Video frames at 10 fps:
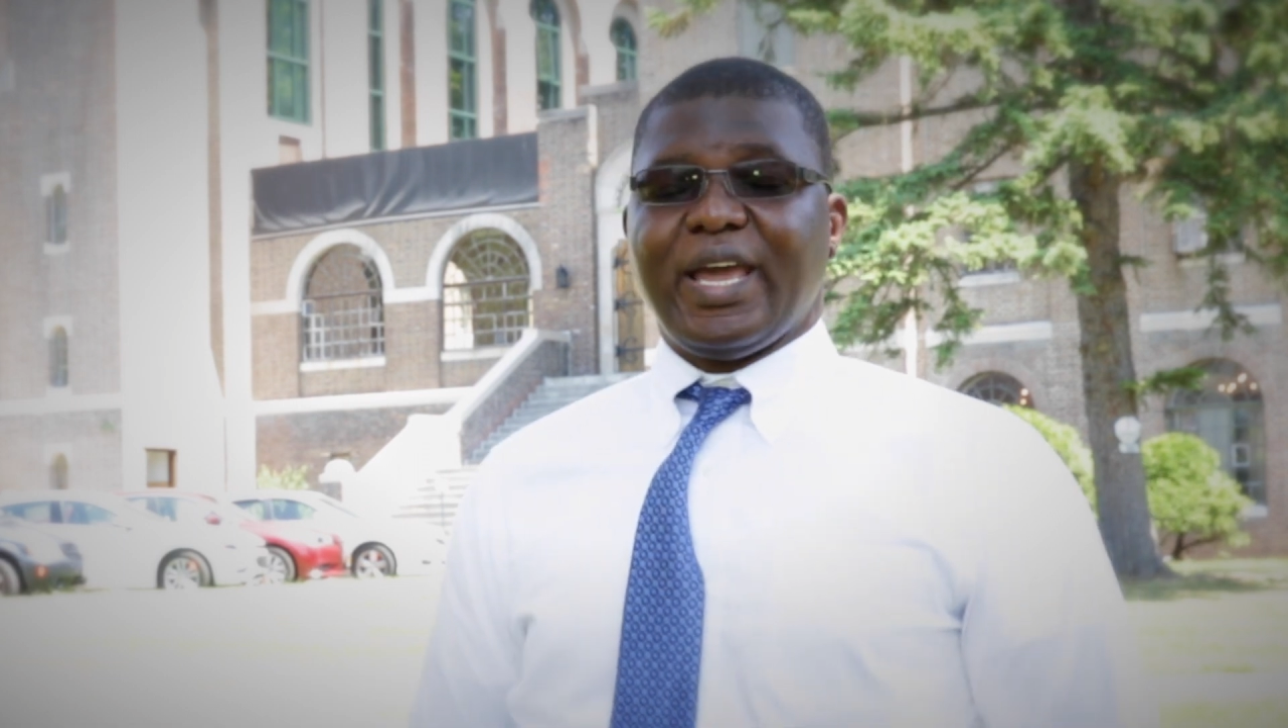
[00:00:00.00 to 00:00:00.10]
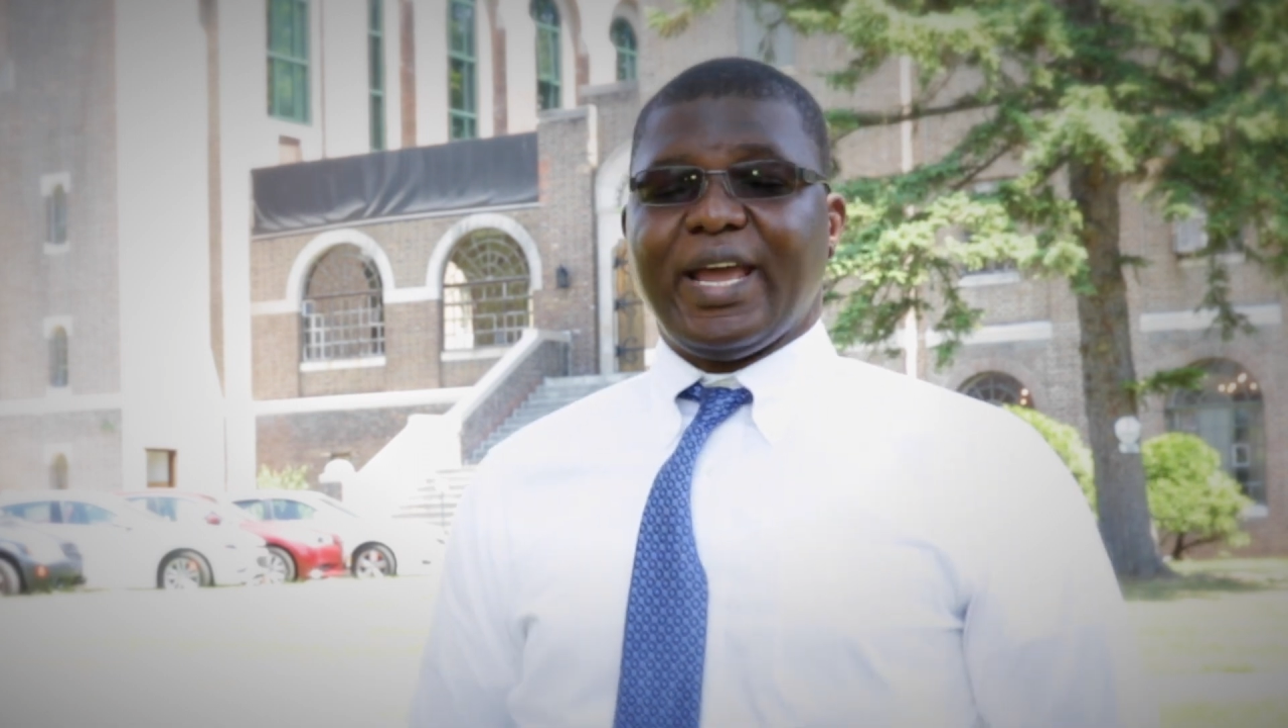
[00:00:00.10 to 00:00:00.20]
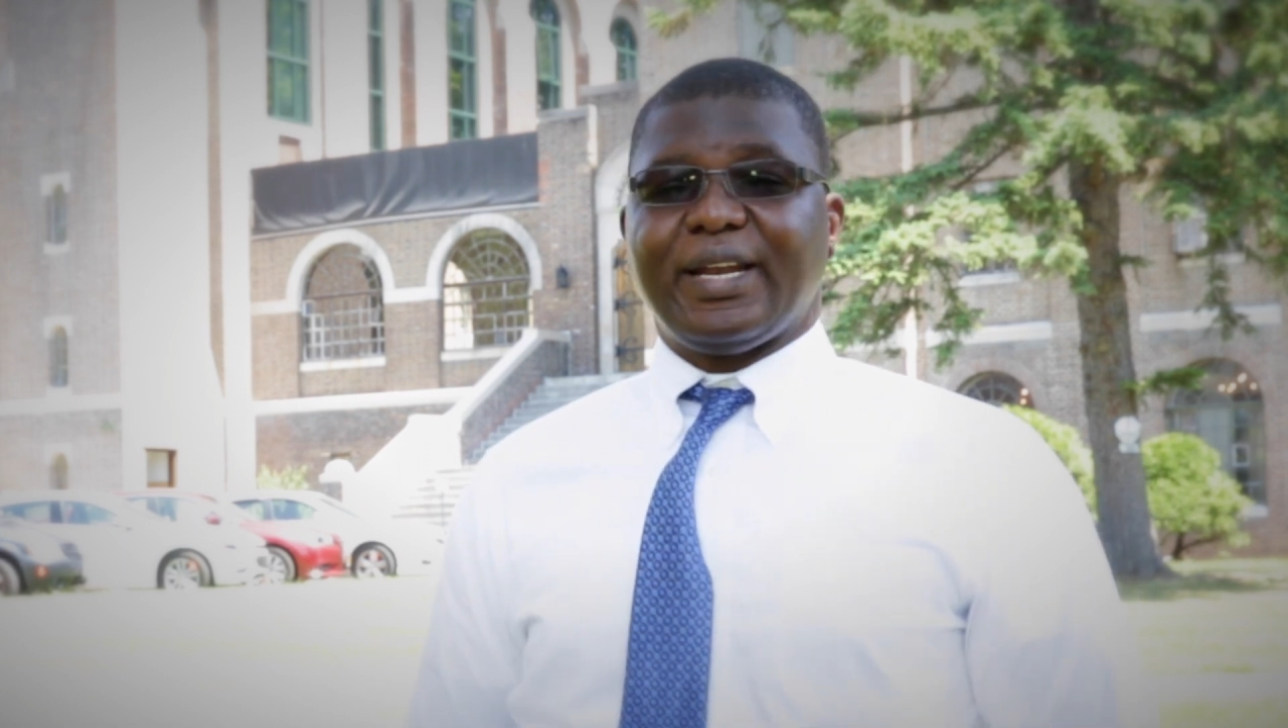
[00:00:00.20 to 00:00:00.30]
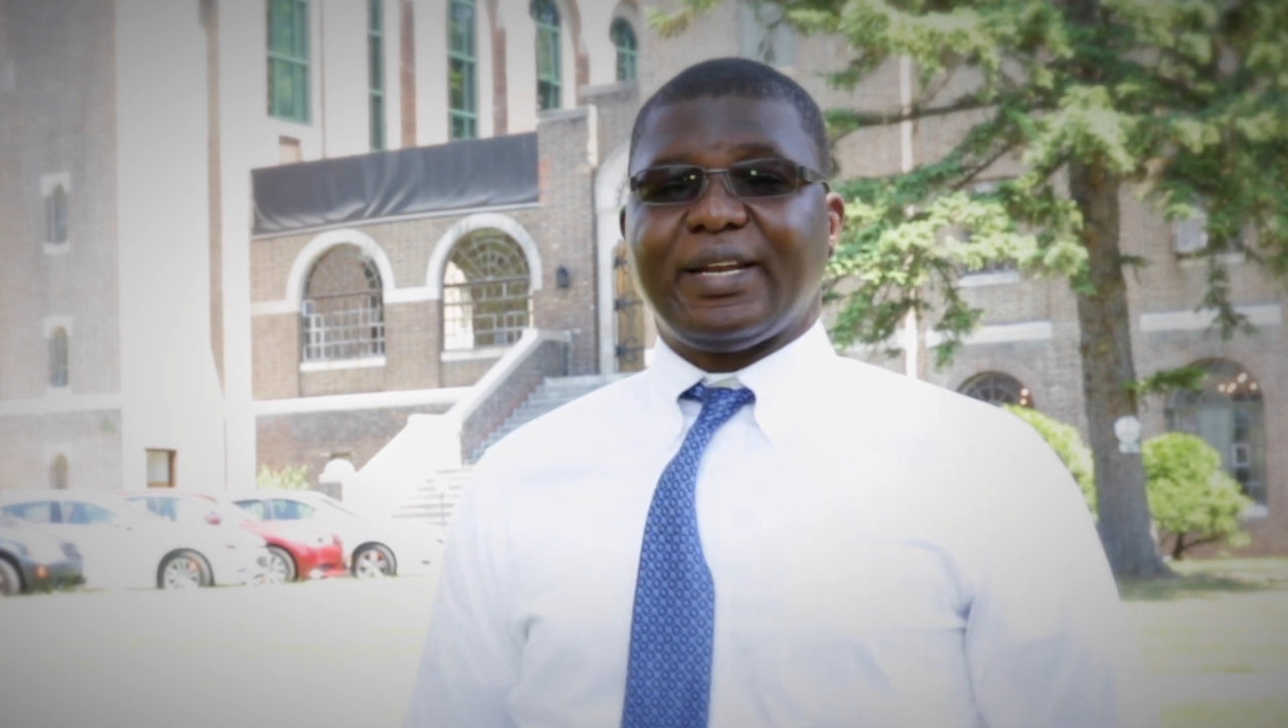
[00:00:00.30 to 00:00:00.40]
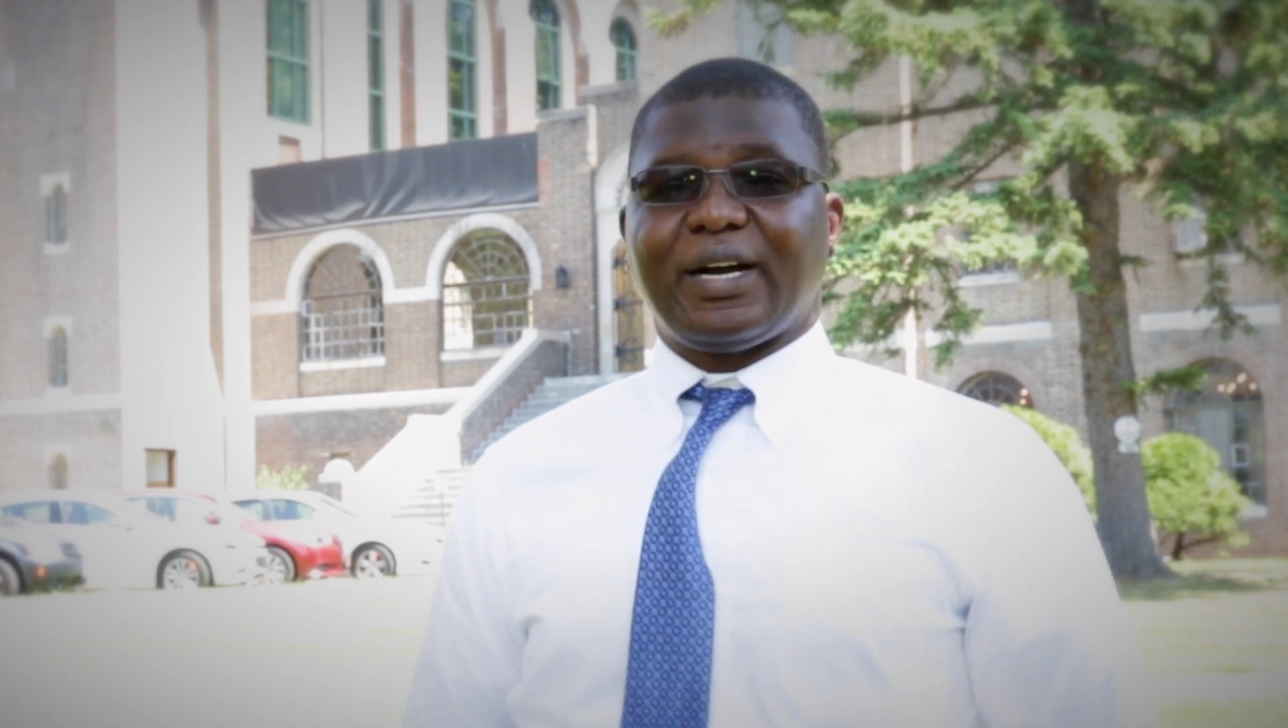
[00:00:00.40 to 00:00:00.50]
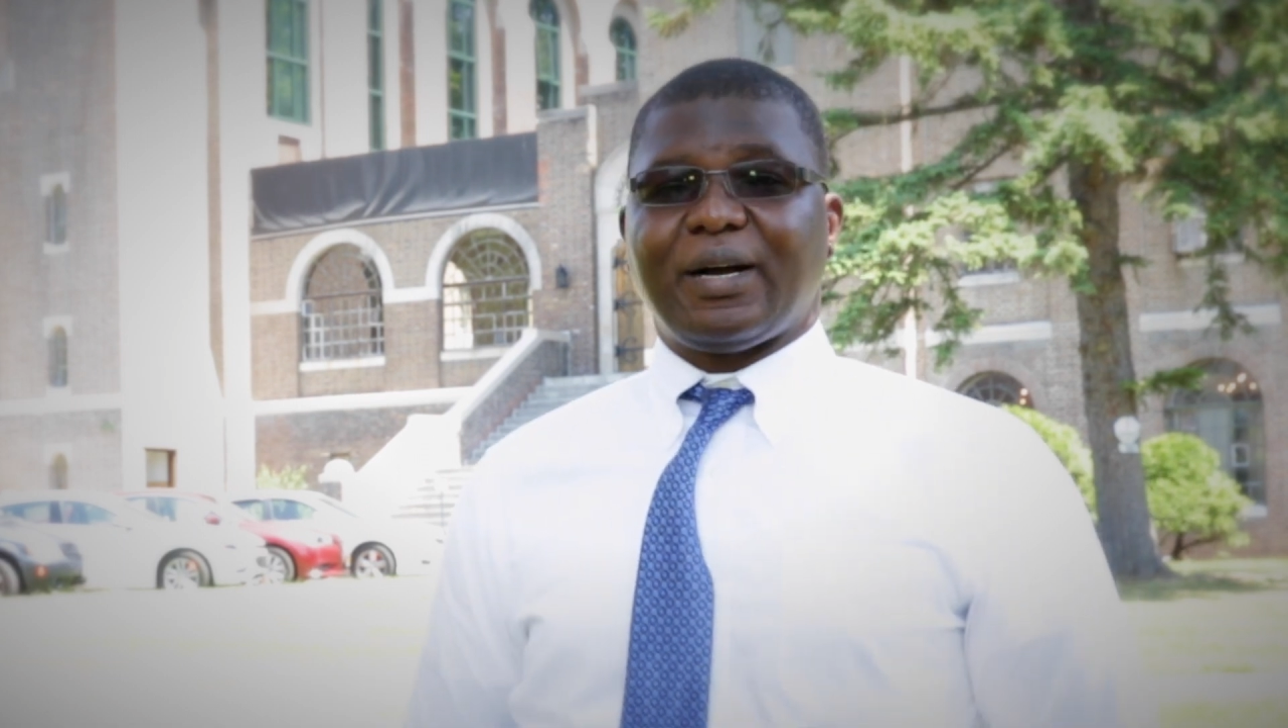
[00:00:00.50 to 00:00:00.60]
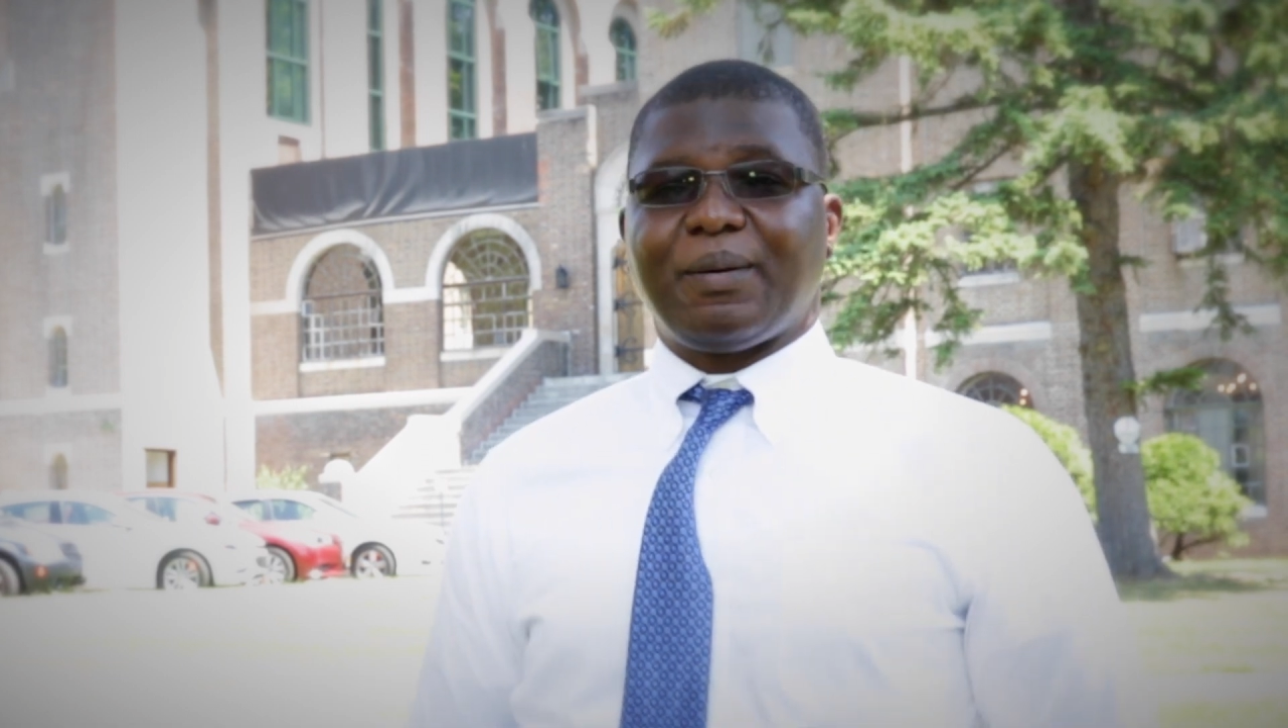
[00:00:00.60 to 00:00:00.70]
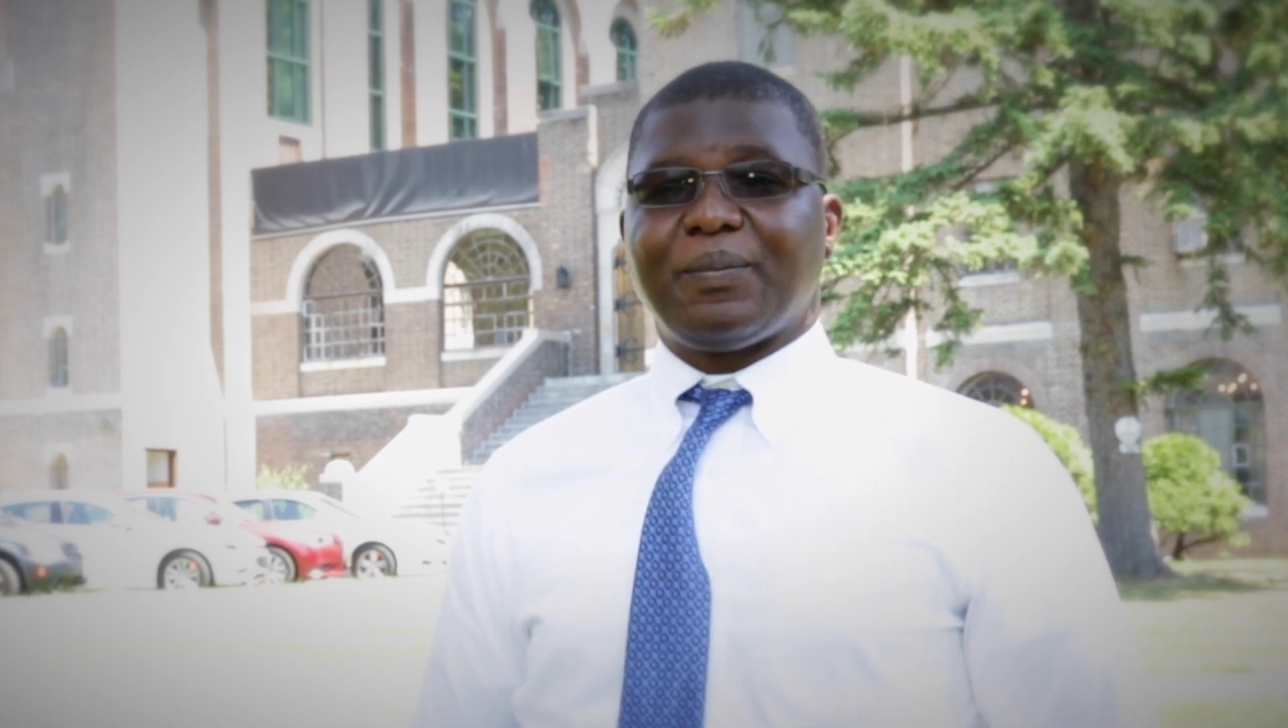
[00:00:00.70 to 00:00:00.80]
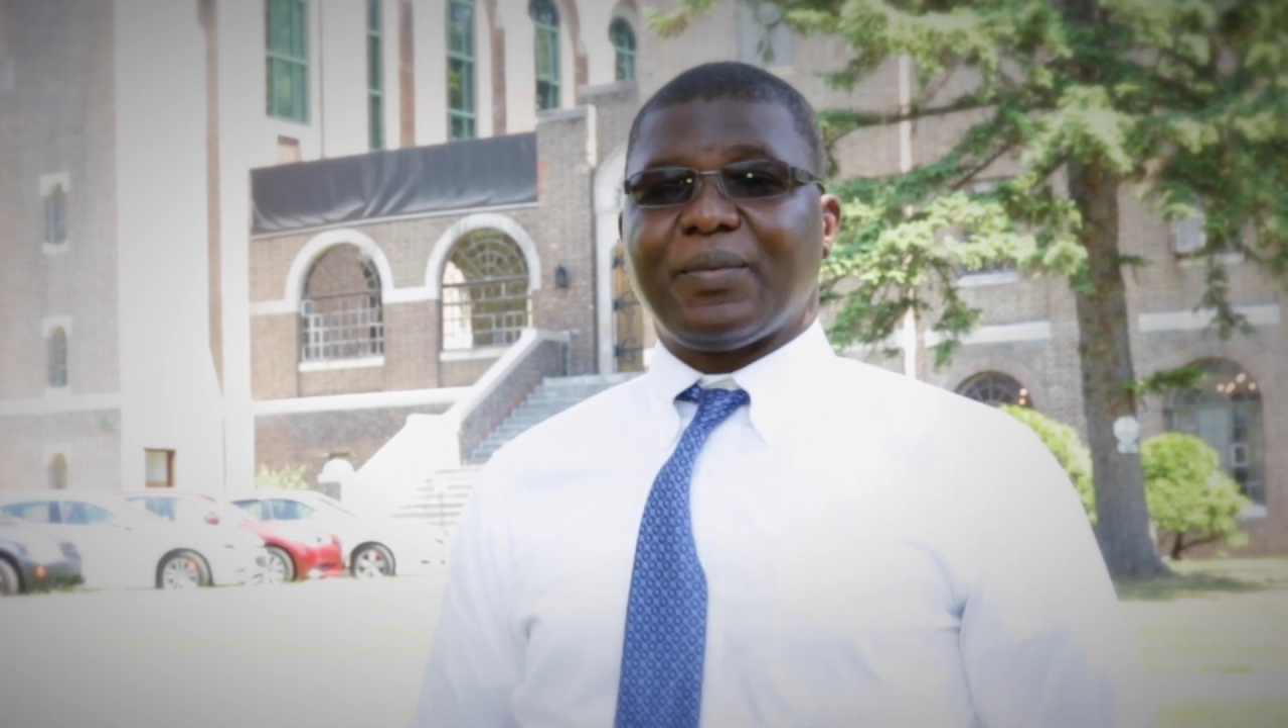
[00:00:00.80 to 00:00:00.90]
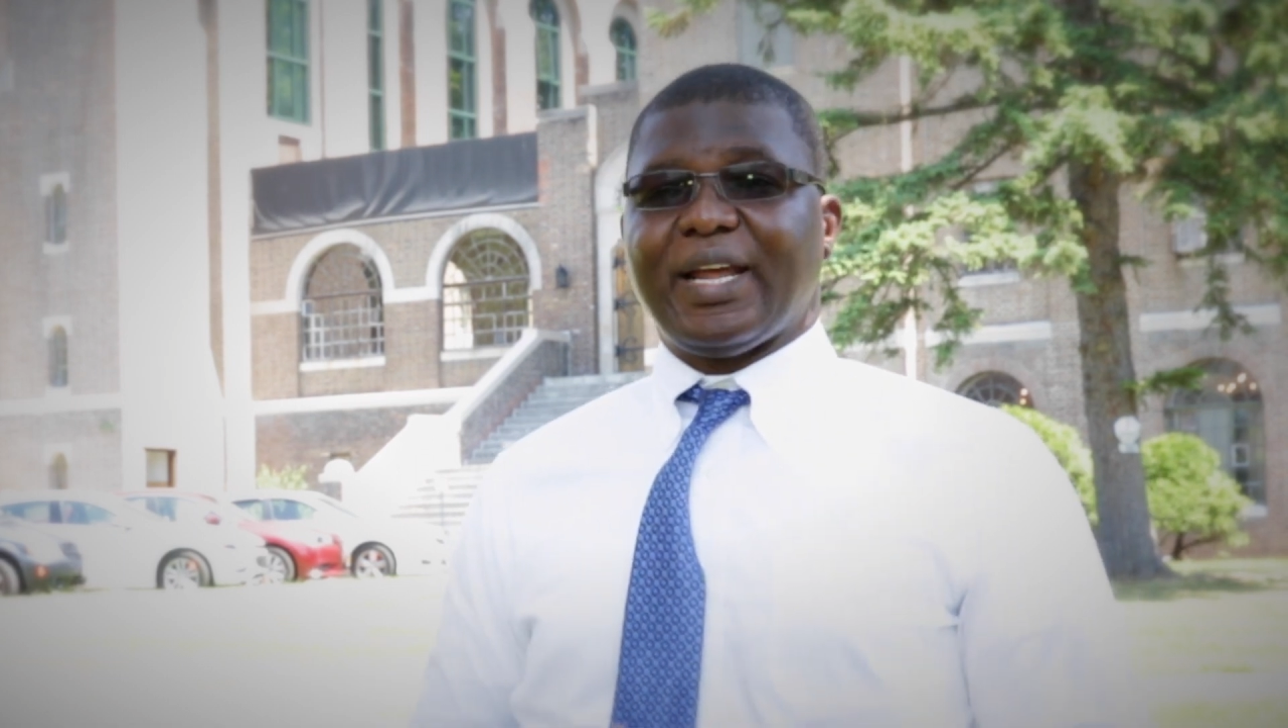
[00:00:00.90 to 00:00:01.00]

and um,